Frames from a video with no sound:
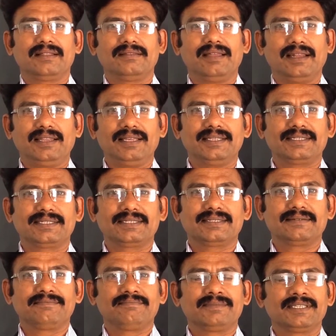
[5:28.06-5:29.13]
that is
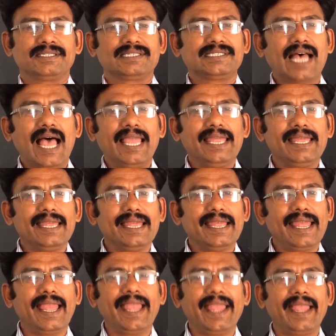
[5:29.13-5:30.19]
psi
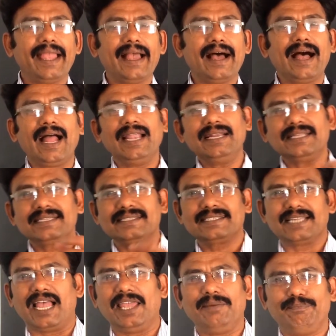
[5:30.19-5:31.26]
A and
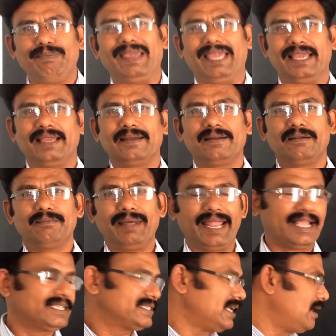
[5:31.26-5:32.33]
psi B. For
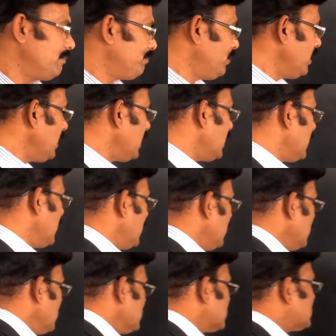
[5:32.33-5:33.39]
example,
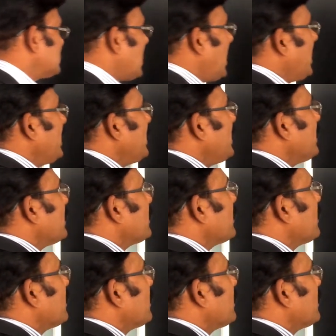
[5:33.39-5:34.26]
psi